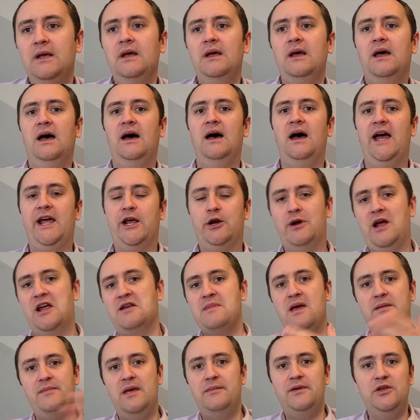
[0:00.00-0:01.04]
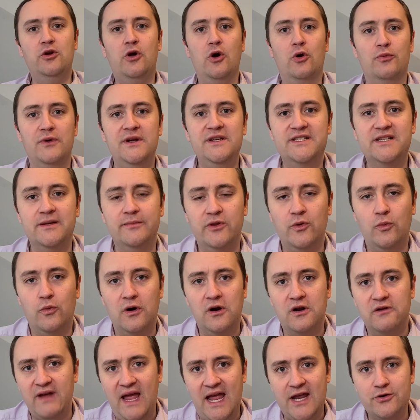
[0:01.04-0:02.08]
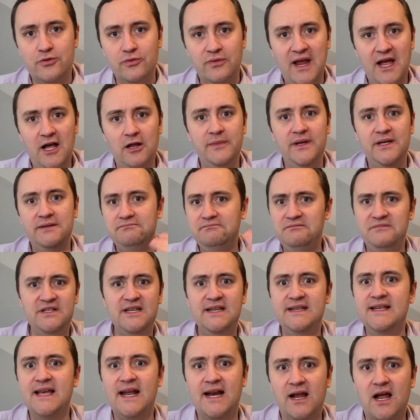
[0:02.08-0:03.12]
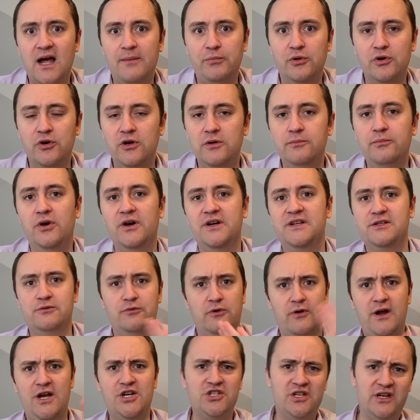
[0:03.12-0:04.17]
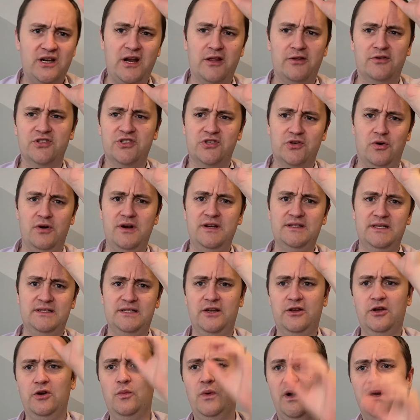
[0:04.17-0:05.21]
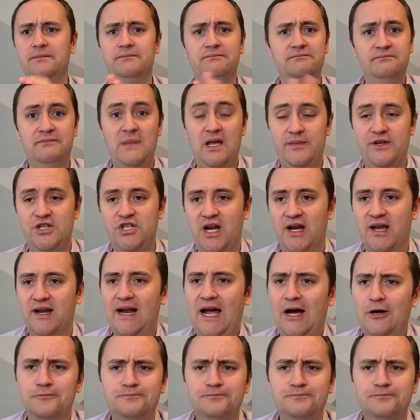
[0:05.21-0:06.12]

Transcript: I can recommend maybe you go read some of the work of Andrew Gelman. He's got a couple good books. Regression and Other Stories is a good one. Maybe check it out.